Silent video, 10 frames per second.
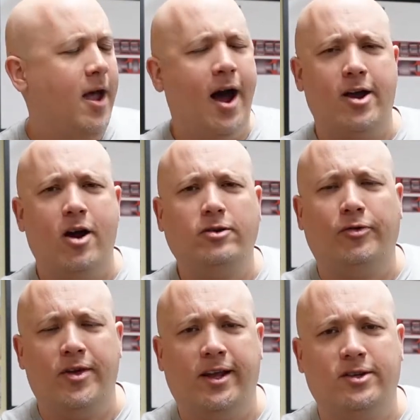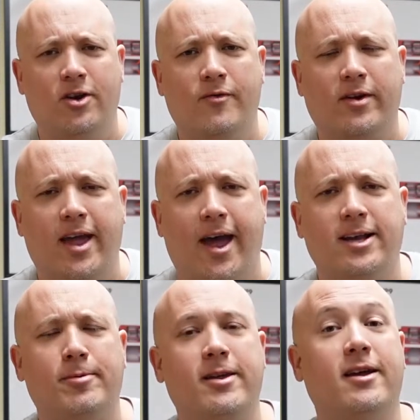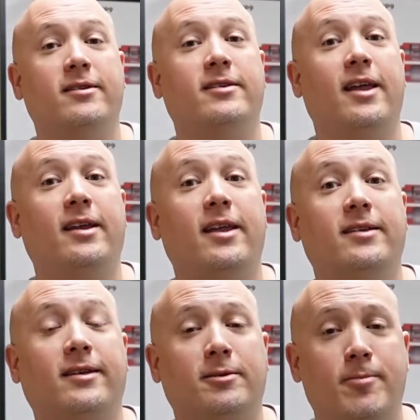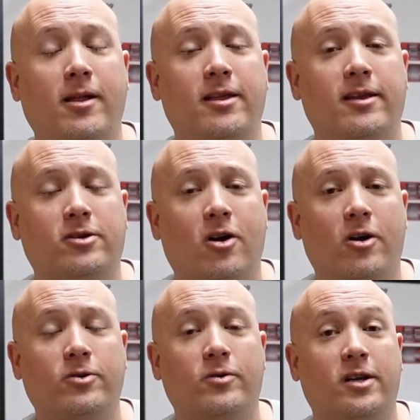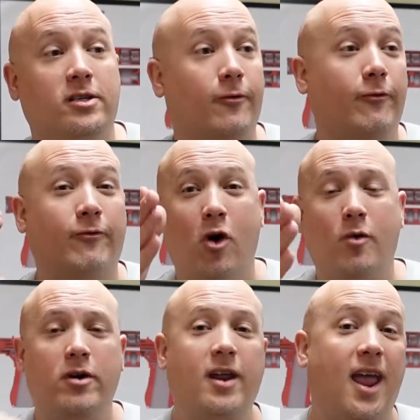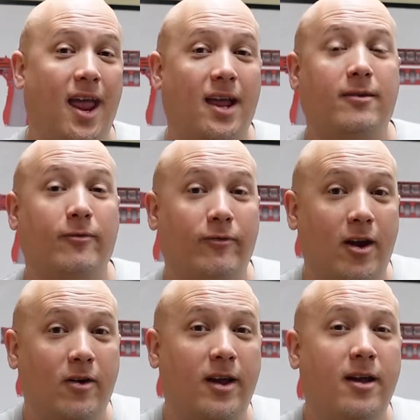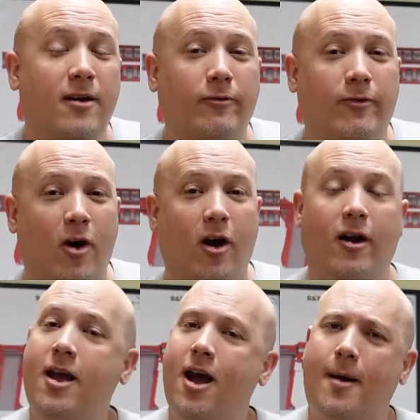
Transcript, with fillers: I also think it's overgassed because it is expelling these cartridges forward and very far.